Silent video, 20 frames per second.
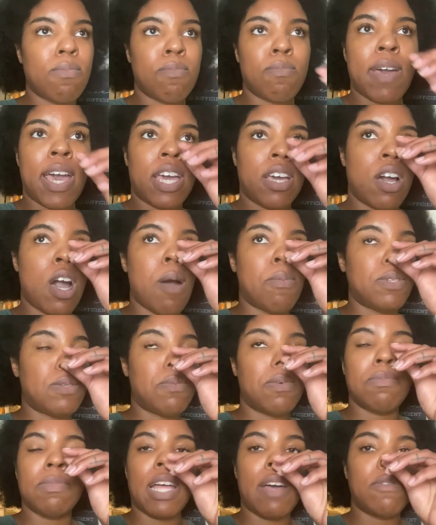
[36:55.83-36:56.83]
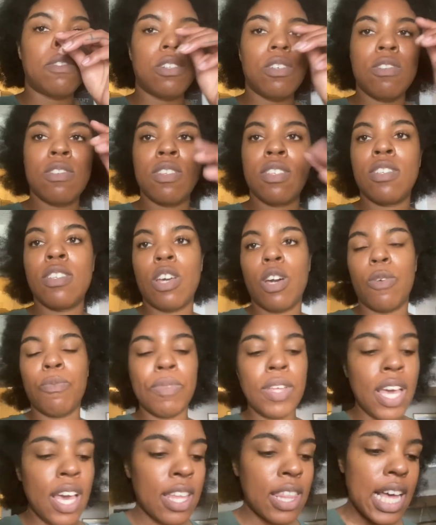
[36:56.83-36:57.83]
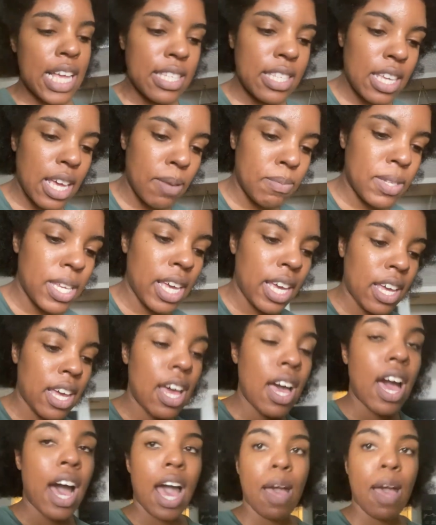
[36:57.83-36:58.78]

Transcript: my optimum levels. So that's the update.